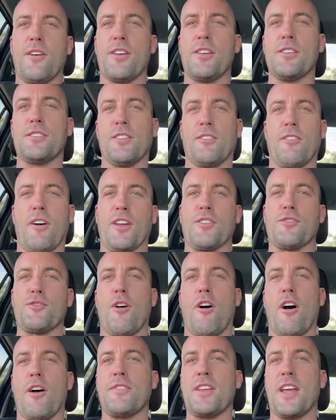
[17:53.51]
I used to like
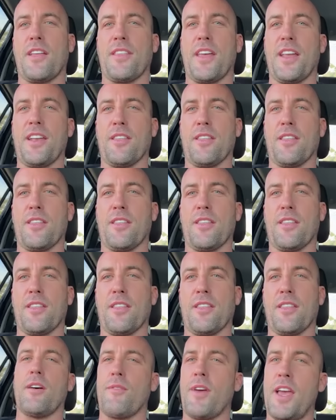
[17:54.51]
drive down the end of, and we
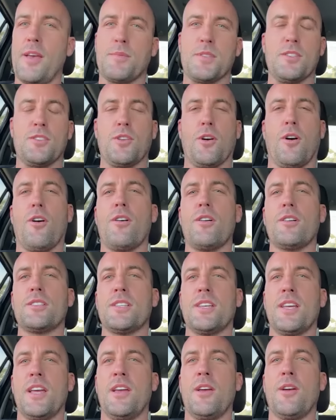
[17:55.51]
used to have heaps of
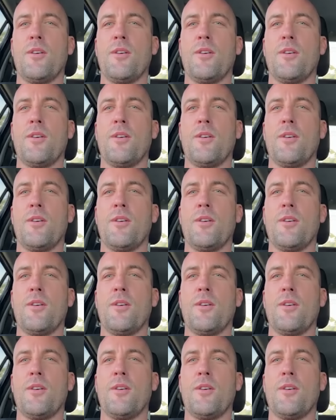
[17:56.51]
dogs.